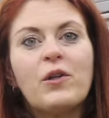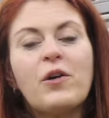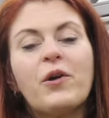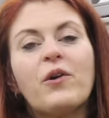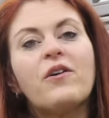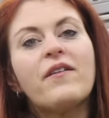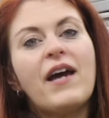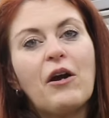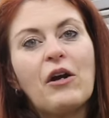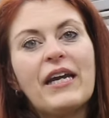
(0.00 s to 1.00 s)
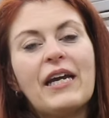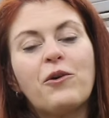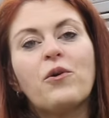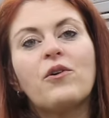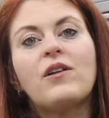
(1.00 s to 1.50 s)
Glow girl, that Hurricane
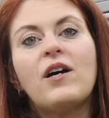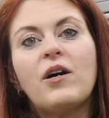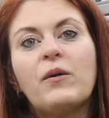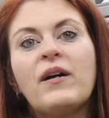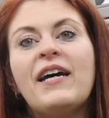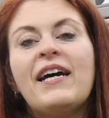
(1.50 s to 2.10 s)
Coral Glow,